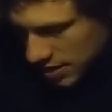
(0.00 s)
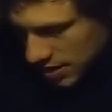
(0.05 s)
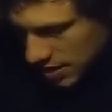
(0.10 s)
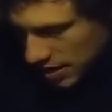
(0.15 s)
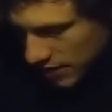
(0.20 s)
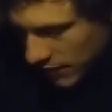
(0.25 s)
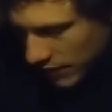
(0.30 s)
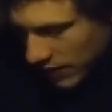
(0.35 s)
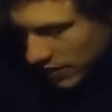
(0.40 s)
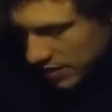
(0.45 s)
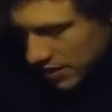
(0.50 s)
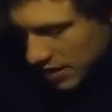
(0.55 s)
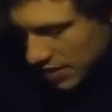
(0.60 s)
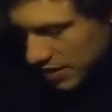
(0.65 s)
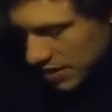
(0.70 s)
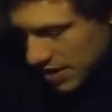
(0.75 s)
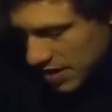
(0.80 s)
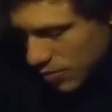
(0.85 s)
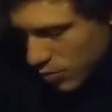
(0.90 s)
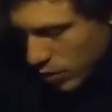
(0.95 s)
it fell down the
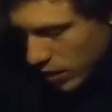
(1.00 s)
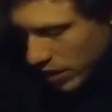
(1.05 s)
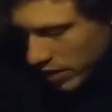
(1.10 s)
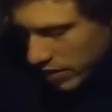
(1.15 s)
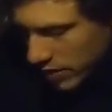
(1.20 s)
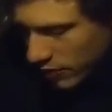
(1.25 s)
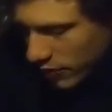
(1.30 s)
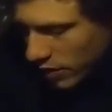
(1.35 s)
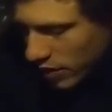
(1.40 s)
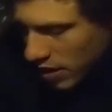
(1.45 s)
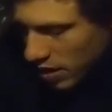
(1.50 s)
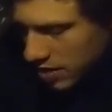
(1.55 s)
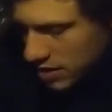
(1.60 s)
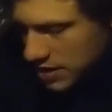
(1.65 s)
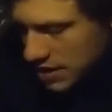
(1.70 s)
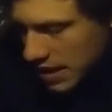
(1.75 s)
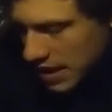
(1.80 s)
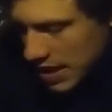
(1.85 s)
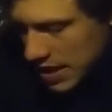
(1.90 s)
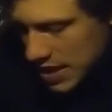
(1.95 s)
deep well. The frog
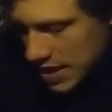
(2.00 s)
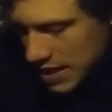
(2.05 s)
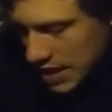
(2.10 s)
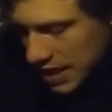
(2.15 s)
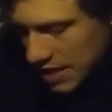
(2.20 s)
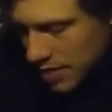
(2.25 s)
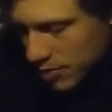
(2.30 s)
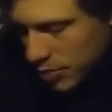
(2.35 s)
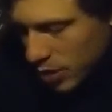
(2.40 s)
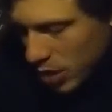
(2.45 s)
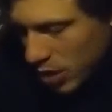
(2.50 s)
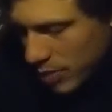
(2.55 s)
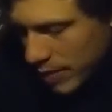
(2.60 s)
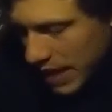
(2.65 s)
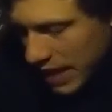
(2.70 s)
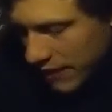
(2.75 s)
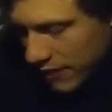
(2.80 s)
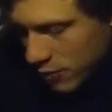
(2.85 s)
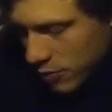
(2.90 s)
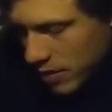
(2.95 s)
said he'd get the ball
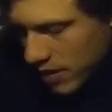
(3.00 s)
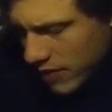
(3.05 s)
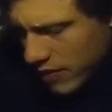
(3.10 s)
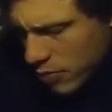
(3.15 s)
back for me if